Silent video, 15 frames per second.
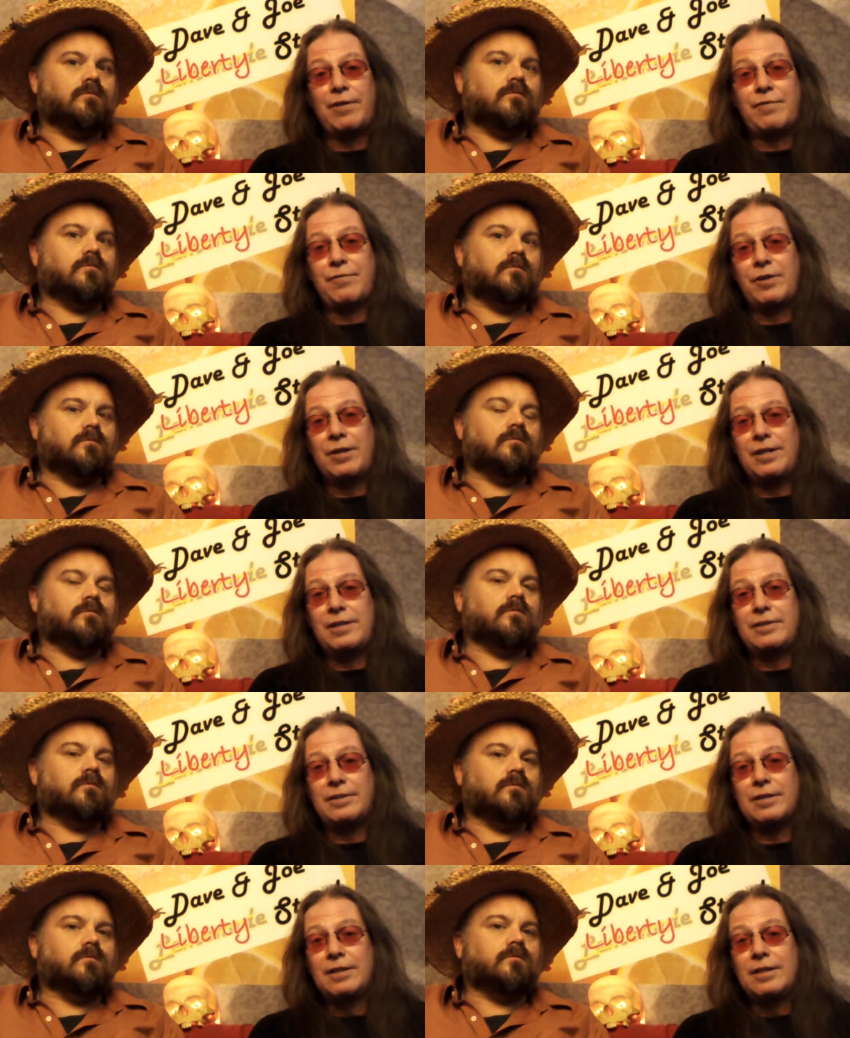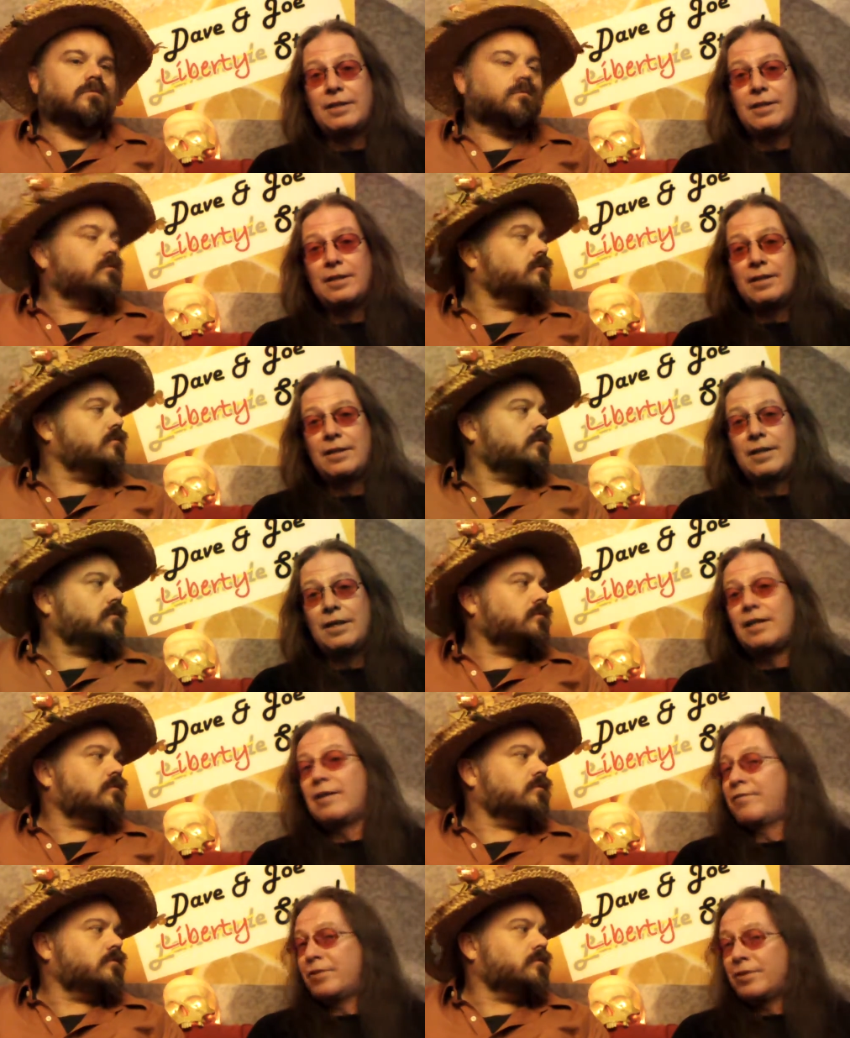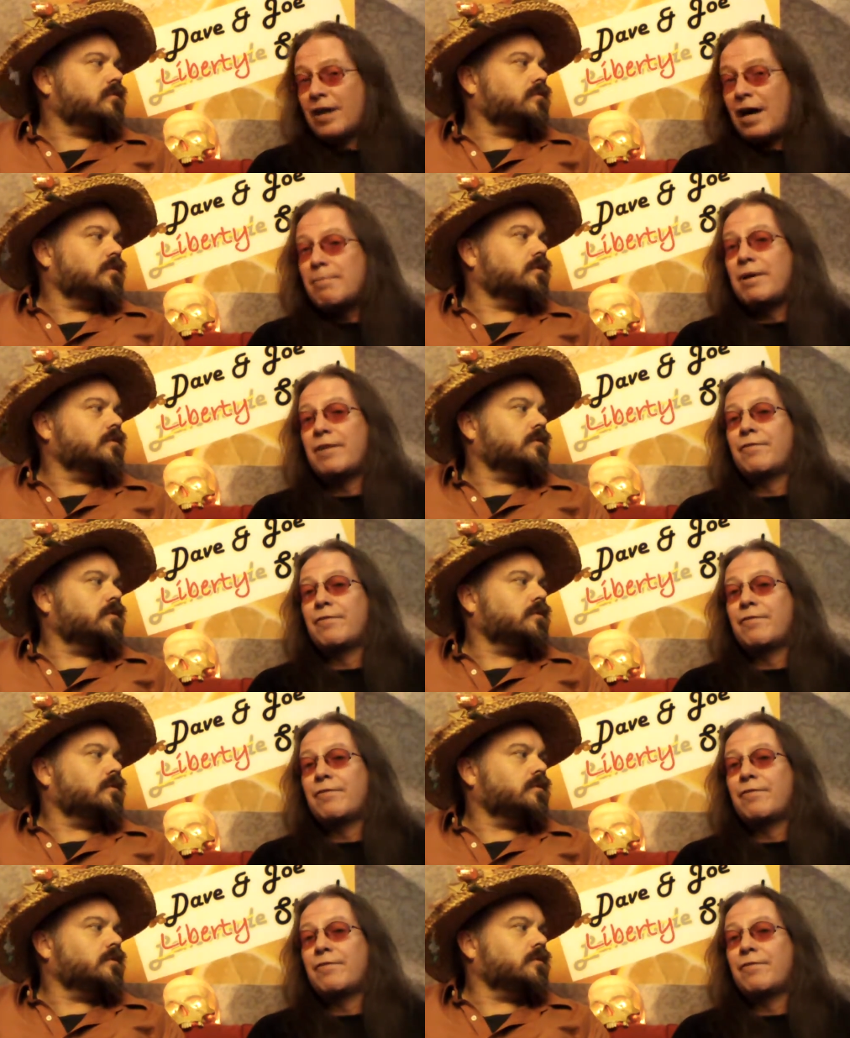Speaker 1: my friend. And if you're not